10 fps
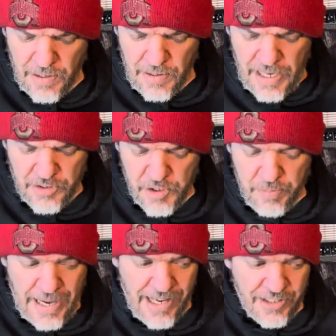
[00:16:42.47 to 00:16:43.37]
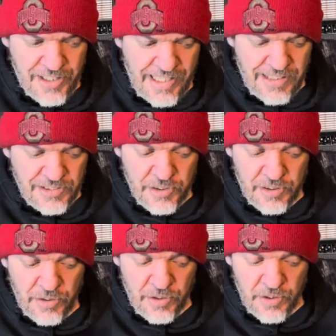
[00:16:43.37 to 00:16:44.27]
extra background. You
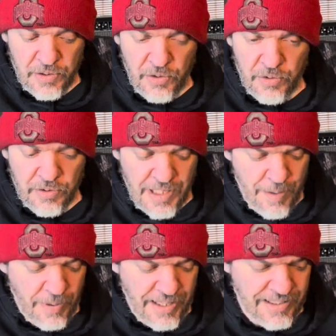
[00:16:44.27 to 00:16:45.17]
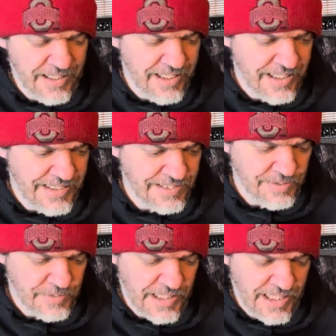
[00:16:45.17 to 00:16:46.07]
can use the same idea
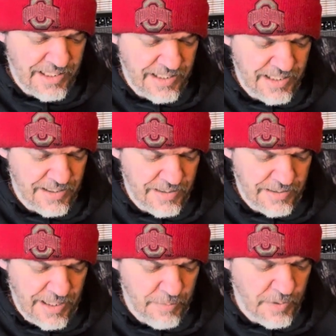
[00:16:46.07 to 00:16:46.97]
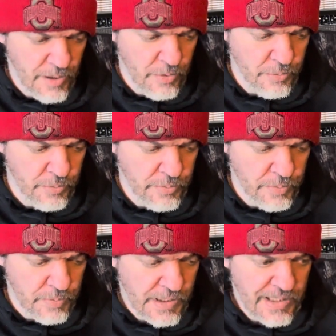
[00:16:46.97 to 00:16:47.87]
that I did, the same notes,
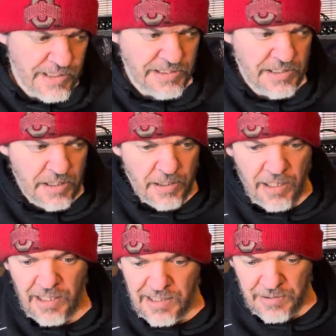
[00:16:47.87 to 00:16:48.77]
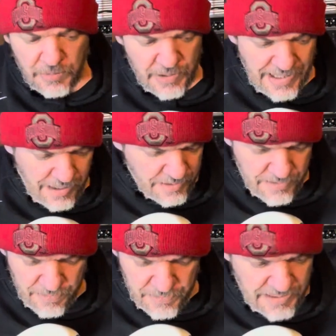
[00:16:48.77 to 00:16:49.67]
without
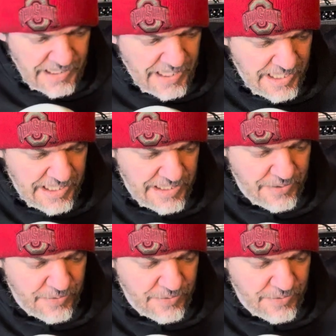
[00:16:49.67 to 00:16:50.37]
the delay,